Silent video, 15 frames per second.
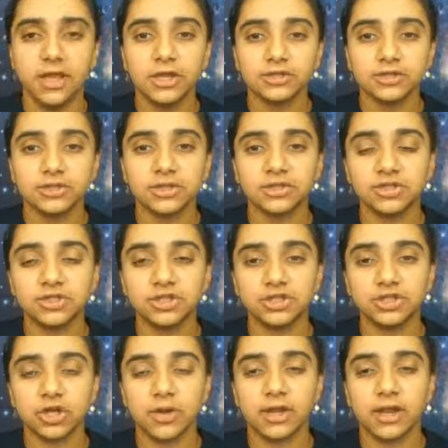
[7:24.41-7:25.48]
So this is just
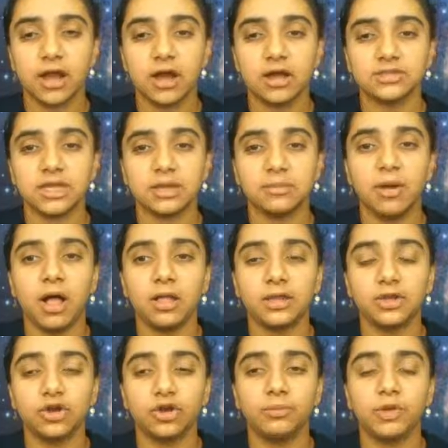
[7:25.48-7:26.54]
showing us a
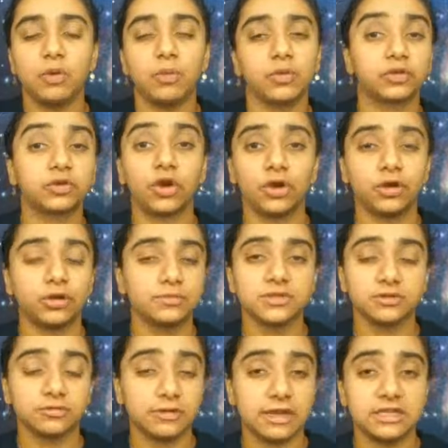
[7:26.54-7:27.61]
polynomial with terms
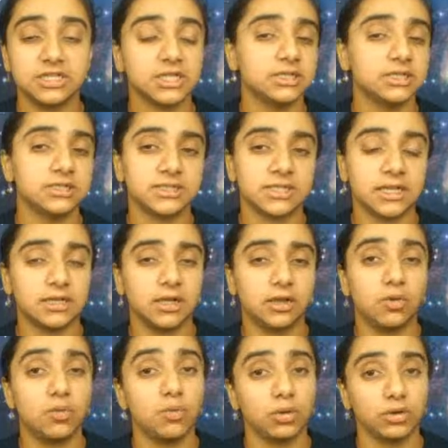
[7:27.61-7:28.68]
arranged in descending
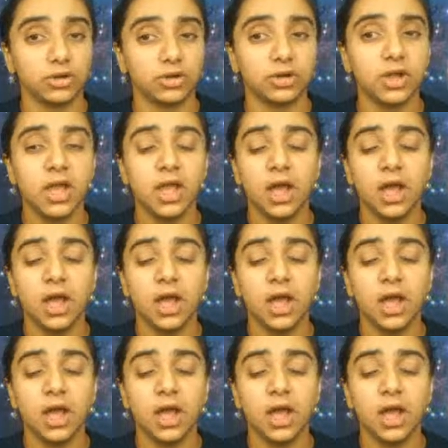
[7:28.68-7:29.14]
order.